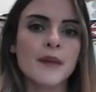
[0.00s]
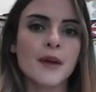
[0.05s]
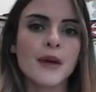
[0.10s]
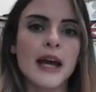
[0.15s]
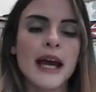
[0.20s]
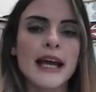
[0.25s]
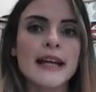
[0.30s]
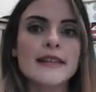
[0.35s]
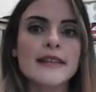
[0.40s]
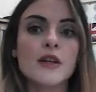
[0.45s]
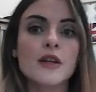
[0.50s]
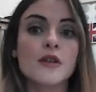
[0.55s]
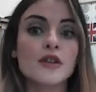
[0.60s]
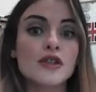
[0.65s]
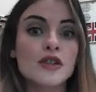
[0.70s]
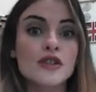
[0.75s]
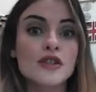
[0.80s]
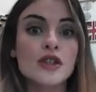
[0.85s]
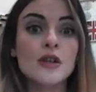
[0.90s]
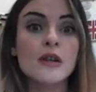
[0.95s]
Okay, so the
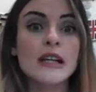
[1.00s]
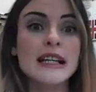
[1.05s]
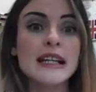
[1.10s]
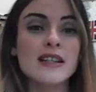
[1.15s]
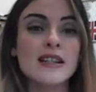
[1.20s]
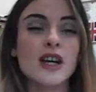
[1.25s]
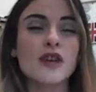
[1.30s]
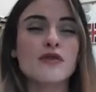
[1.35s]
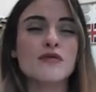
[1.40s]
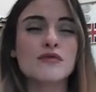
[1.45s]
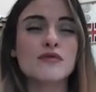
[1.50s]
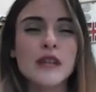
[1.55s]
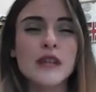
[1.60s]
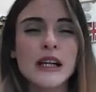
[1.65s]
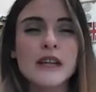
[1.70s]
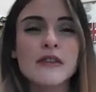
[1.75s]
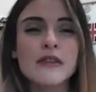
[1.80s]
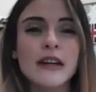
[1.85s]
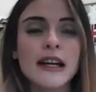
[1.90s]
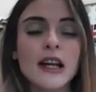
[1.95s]
to-do list, I'd
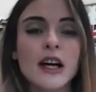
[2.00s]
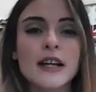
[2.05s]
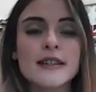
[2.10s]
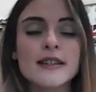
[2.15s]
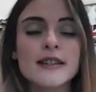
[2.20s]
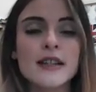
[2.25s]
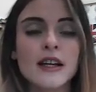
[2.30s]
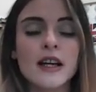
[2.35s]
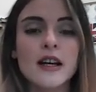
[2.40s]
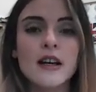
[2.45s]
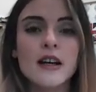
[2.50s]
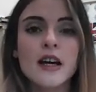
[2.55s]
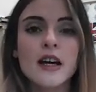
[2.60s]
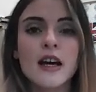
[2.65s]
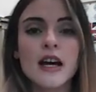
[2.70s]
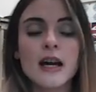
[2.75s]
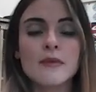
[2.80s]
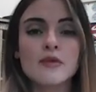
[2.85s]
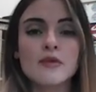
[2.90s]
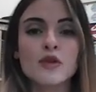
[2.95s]
really like to
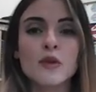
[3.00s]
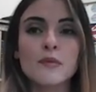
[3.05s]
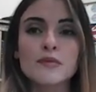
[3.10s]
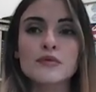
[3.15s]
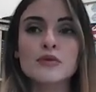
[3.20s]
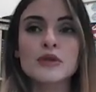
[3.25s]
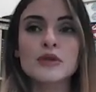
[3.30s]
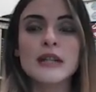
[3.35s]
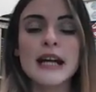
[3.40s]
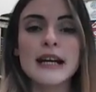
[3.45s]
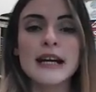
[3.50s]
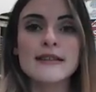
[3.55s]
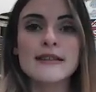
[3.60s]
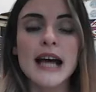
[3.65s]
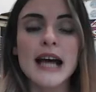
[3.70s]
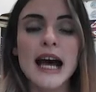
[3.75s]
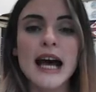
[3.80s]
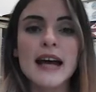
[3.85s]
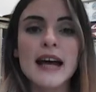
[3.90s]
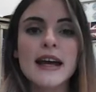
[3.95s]
sort of broadcast
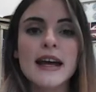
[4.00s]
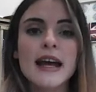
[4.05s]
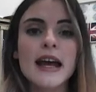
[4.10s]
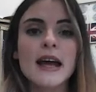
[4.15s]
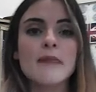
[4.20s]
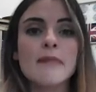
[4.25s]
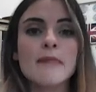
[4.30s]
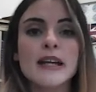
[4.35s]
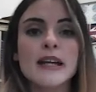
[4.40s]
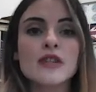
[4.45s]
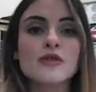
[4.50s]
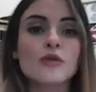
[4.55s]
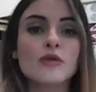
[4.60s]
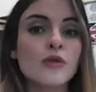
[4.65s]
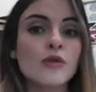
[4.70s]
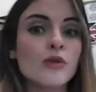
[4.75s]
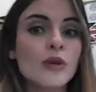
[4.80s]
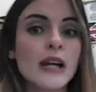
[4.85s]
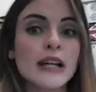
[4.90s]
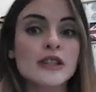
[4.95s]
that and make sure that
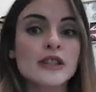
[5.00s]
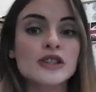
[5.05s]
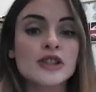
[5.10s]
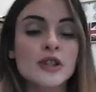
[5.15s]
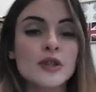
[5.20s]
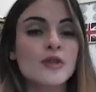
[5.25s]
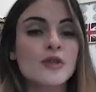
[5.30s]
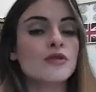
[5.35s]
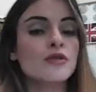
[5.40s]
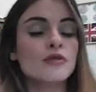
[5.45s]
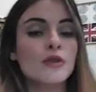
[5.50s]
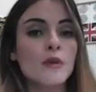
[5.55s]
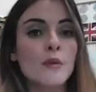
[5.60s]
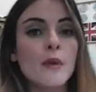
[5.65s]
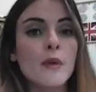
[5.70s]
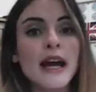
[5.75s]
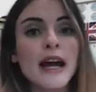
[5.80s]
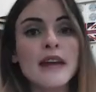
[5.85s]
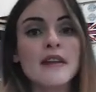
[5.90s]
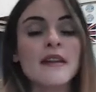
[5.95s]
all our students are
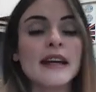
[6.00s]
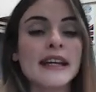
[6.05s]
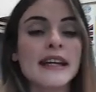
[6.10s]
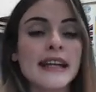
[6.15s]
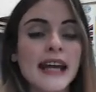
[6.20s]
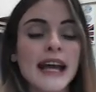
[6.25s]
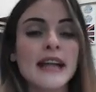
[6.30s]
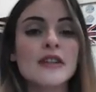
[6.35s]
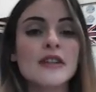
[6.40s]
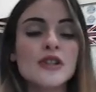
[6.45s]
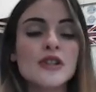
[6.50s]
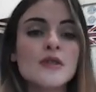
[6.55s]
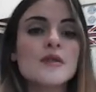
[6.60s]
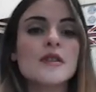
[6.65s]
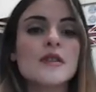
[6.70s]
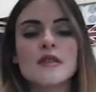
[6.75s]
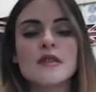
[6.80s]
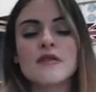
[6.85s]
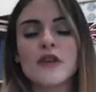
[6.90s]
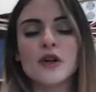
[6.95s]
aware that they can use
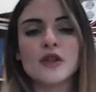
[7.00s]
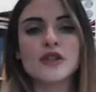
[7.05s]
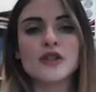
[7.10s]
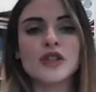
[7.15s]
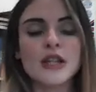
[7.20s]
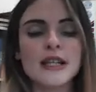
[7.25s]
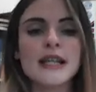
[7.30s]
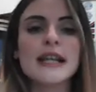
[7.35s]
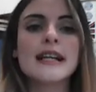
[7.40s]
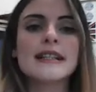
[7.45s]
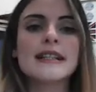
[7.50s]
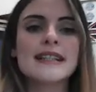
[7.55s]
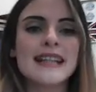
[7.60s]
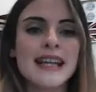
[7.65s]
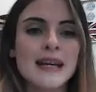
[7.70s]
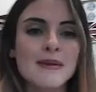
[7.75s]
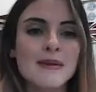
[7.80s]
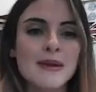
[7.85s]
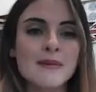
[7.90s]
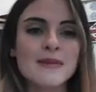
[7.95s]
this function to
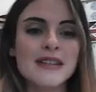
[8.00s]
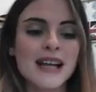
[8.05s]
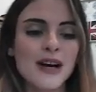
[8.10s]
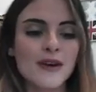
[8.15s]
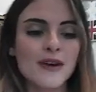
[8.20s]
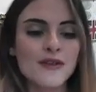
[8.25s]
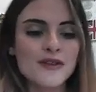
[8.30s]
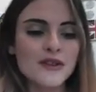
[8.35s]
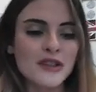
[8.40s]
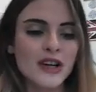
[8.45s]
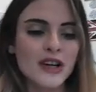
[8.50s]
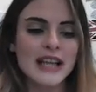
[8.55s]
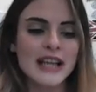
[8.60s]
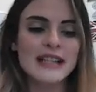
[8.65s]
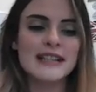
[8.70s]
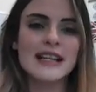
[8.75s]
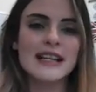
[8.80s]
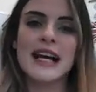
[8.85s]
keep themselves nice